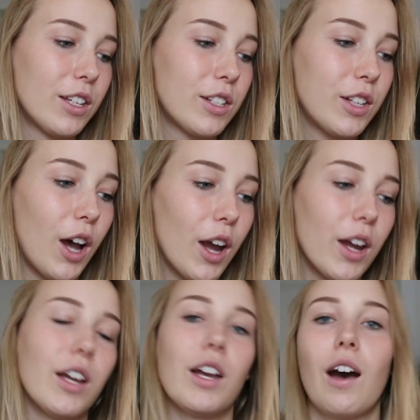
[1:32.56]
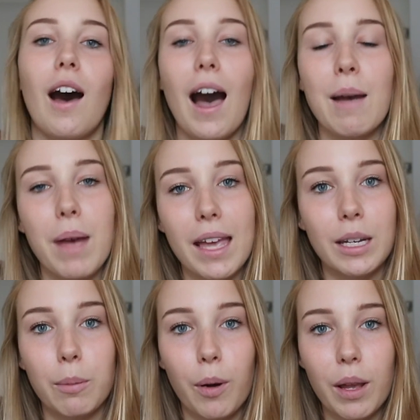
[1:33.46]
So I made
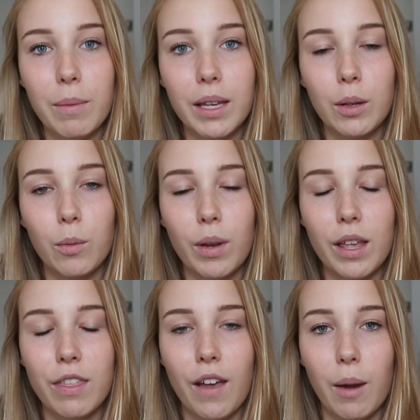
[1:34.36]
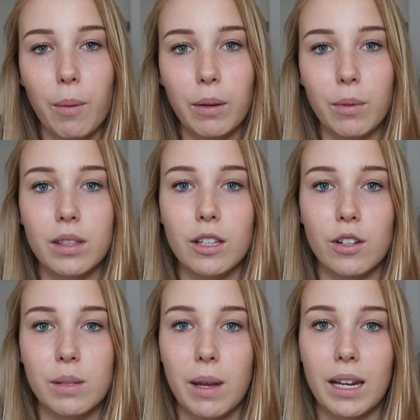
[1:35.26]
an appointment I went with
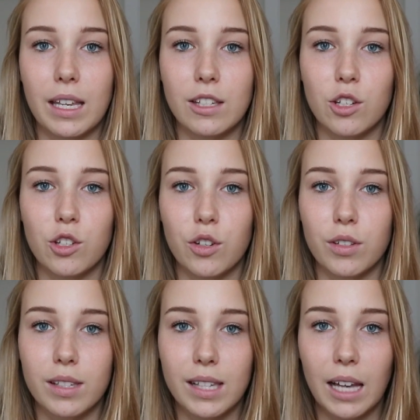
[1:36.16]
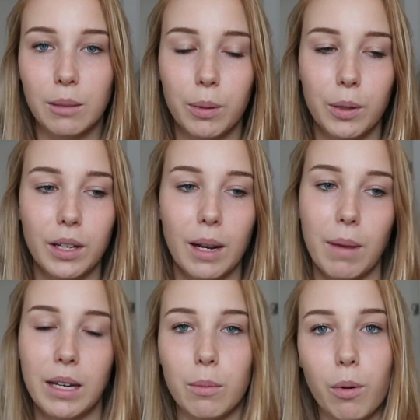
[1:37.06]
Cosmetic Institute in Southport. I
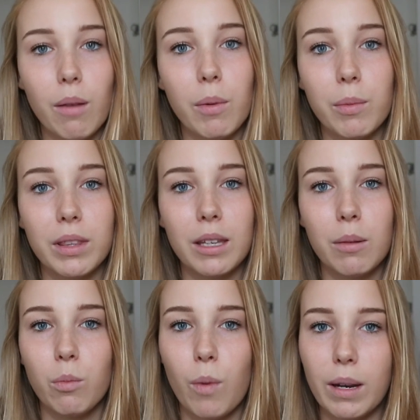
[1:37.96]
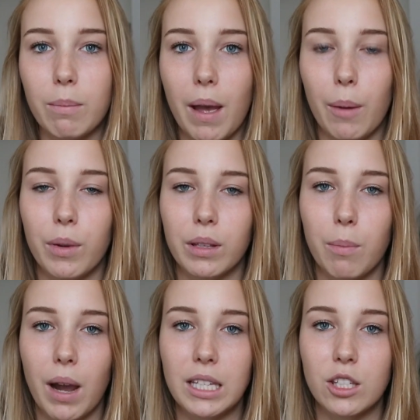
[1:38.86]
made an appointment with them, went and met with
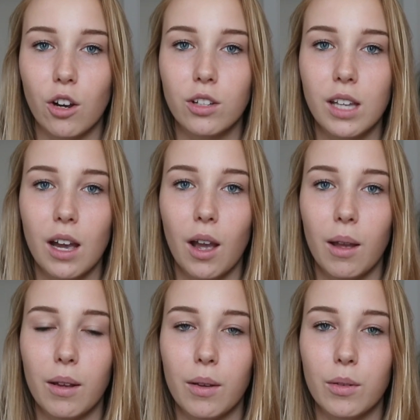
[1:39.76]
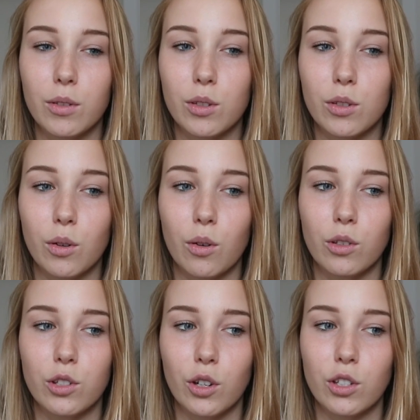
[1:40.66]
my doctor. I saw
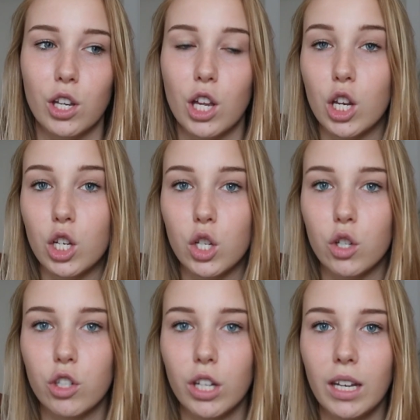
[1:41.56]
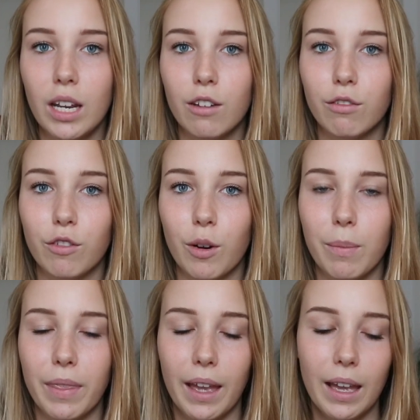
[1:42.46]
Dr. Nugent
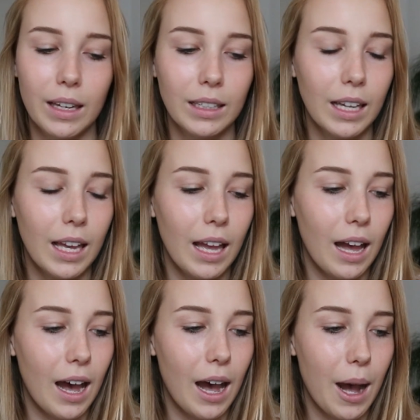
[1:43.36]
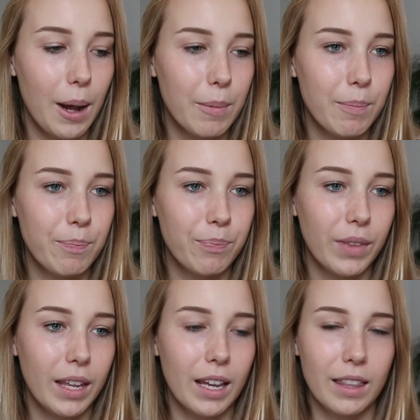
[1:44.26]
from there. I
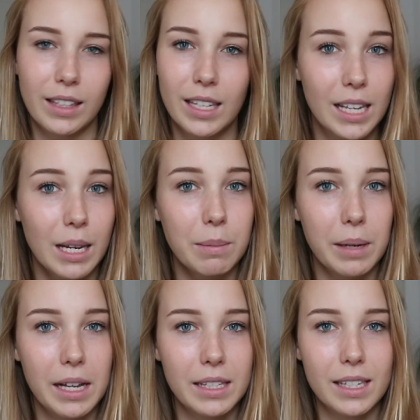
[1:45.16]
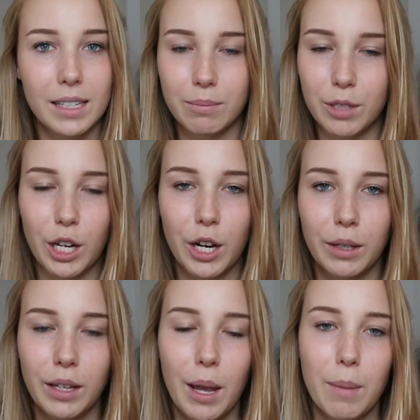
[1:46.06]
think that's how you pronounce it, don't know.
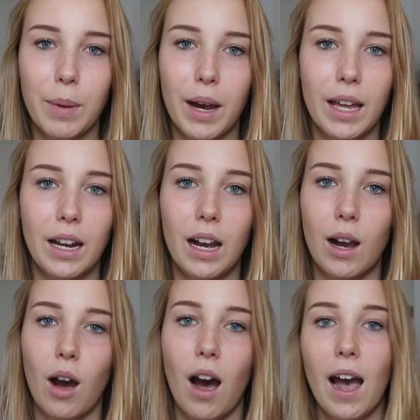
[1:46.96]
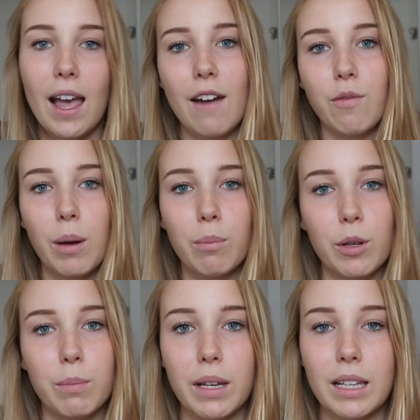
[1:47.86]
But I have one
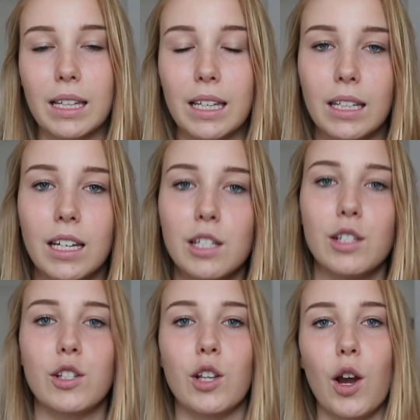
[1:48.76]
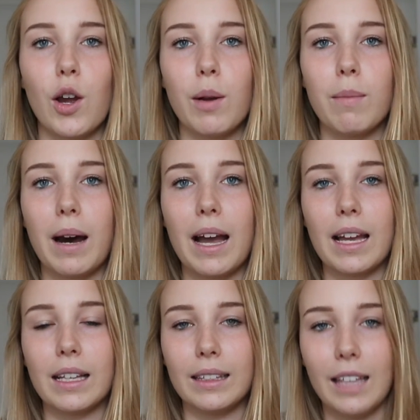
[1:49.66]
boob bigger than the other. So
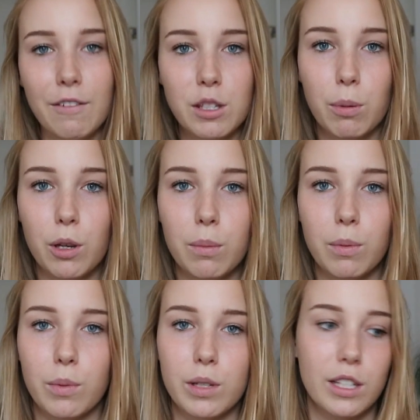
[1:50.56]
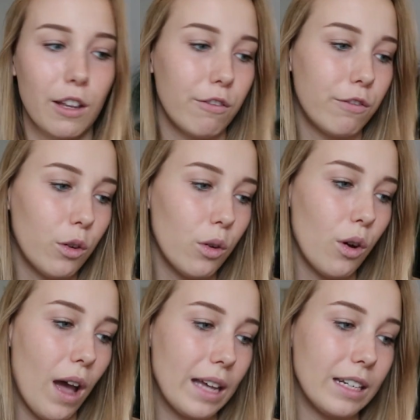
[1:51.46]
my left boob was
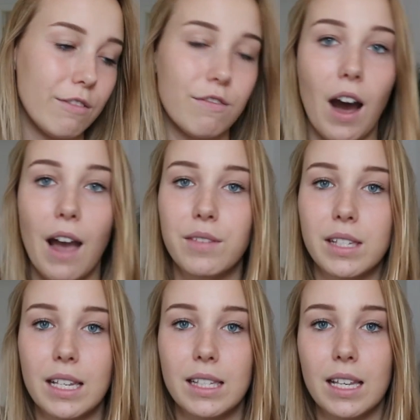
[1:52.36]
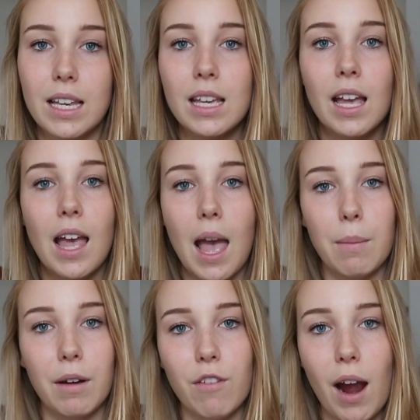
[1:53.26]
485cc and
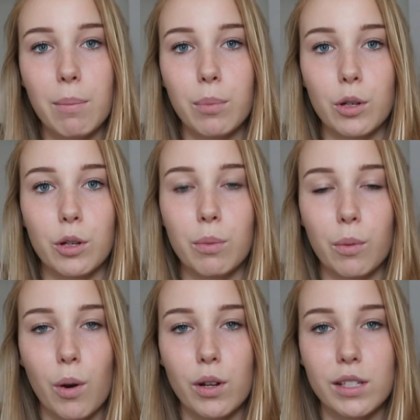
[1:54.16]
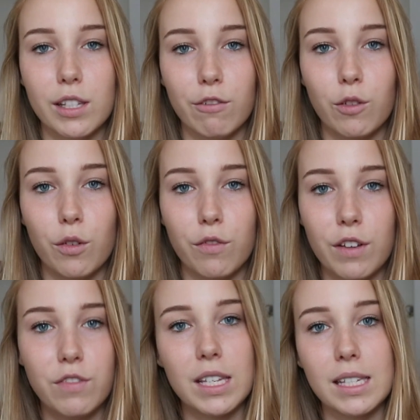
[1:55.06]
my right boob was
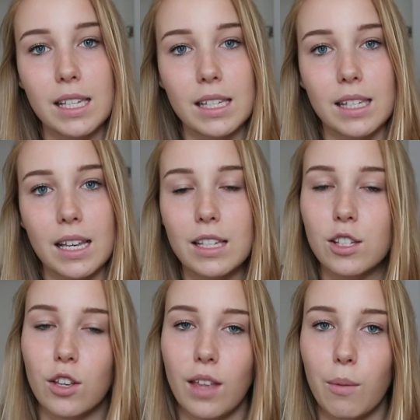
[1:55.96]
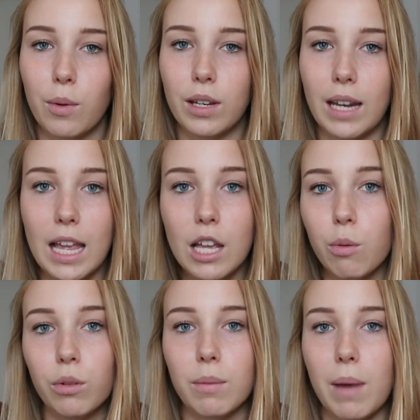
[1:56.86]
450cc. So that would
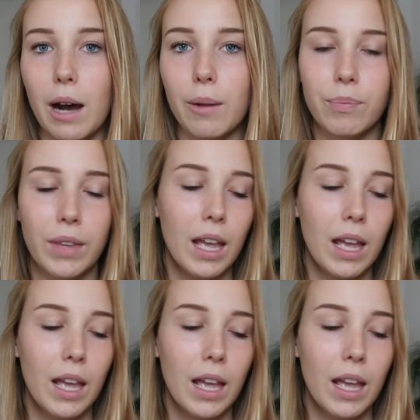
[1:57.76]
equal them out.